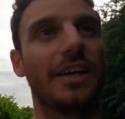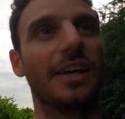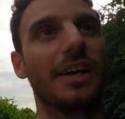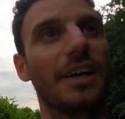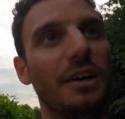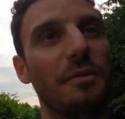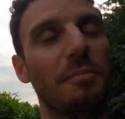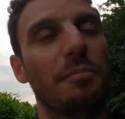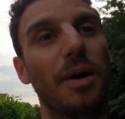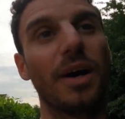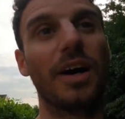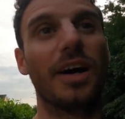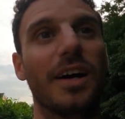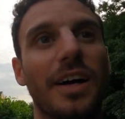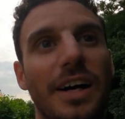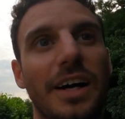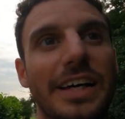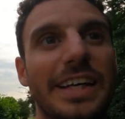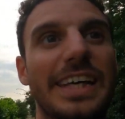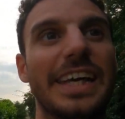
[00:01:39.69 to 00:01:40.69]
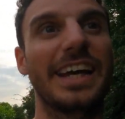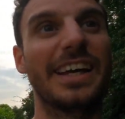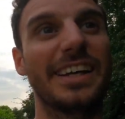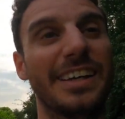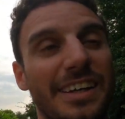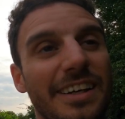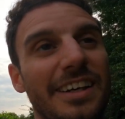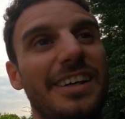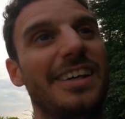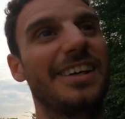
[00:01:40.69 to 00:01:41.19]
But
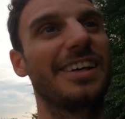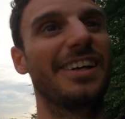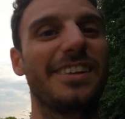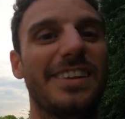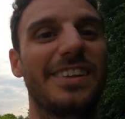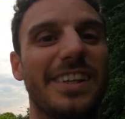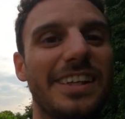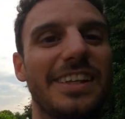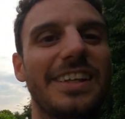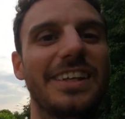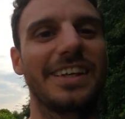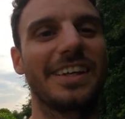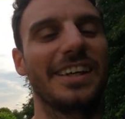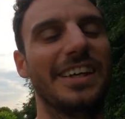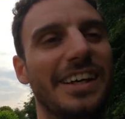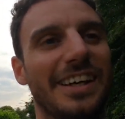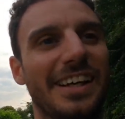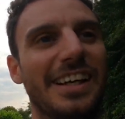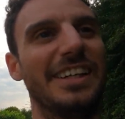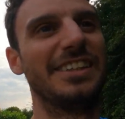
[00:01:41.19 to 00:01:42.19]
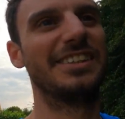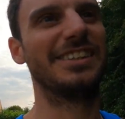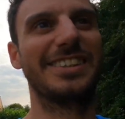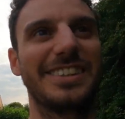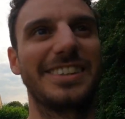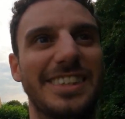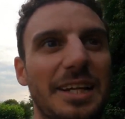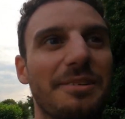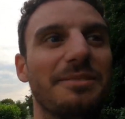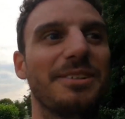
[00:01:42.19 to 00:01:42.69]
again, I think it
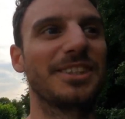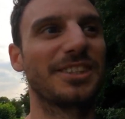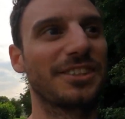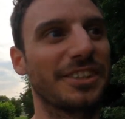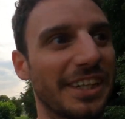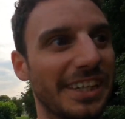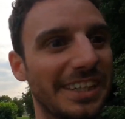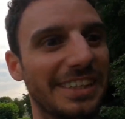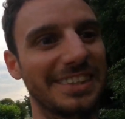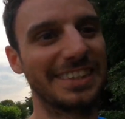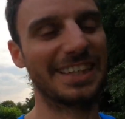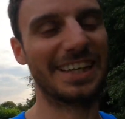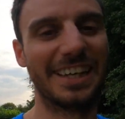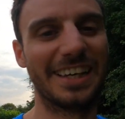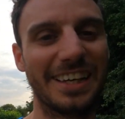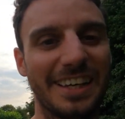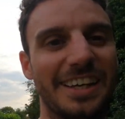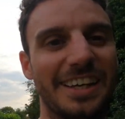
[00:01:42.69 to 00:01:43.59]
just demonstrates